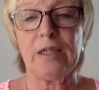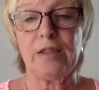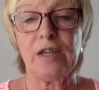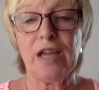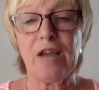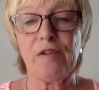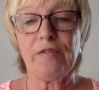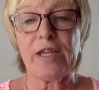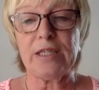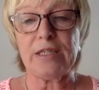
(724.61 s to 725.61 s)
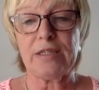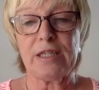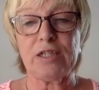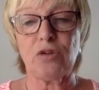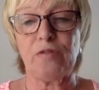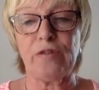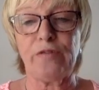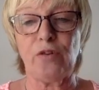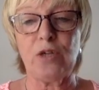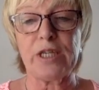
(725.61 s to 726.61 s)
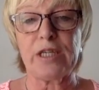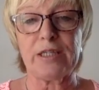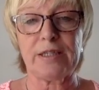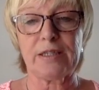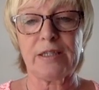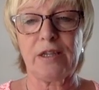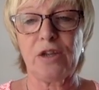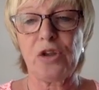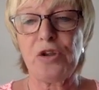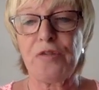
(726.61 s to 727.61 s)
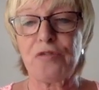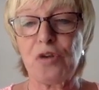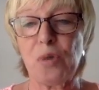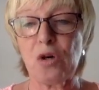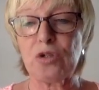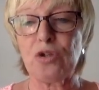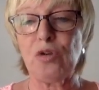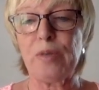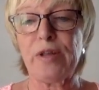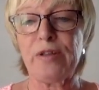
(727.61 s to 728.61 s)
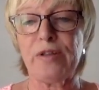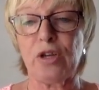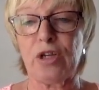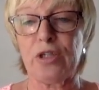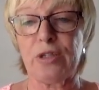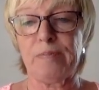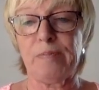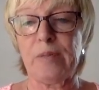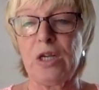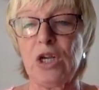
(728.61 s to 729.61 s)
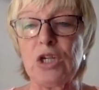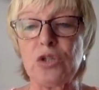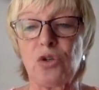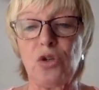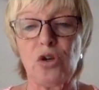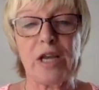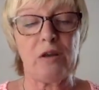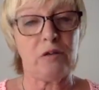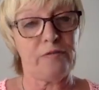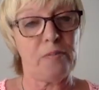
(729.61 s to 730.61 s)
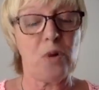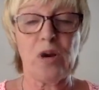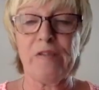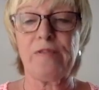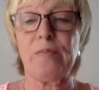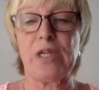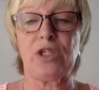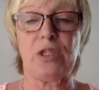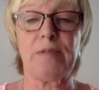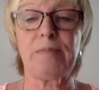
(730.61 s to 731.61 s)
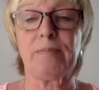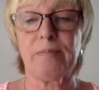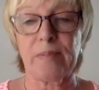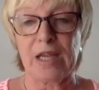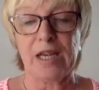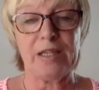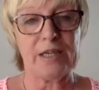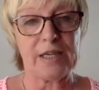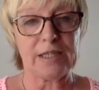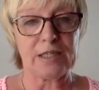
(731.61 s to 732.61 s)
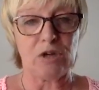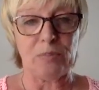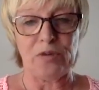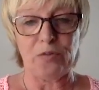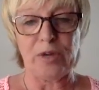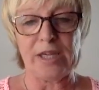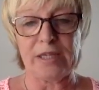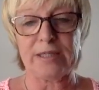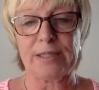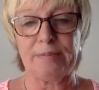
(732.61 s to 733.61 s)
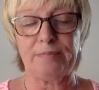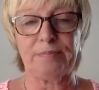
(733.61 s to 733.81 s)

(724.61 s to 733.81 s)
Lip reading: The live event is over 4 days from October 3rd, so look out for more information in the next couple of weeks.